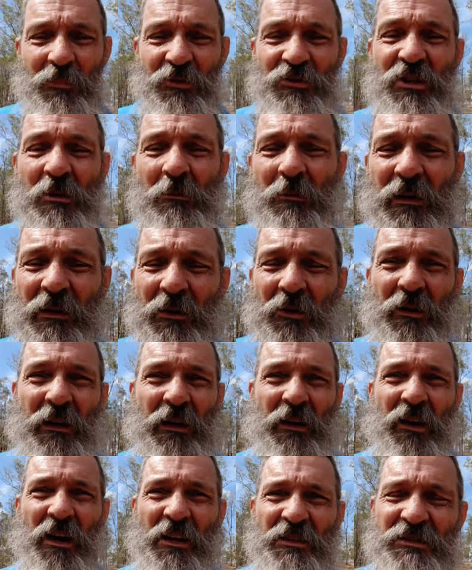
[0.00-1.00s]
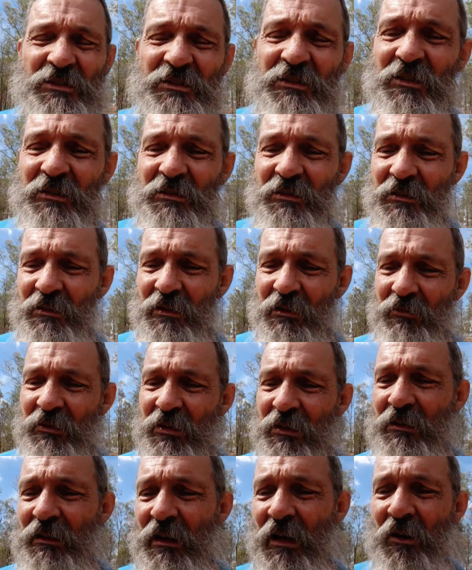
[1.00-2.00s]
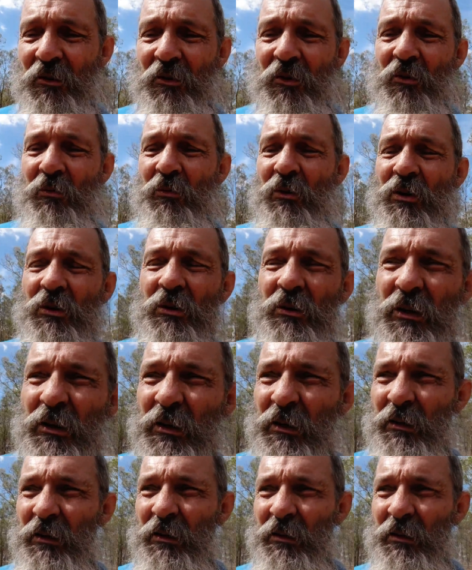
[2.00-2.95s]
Presumably all their licenses and everything they own in the world.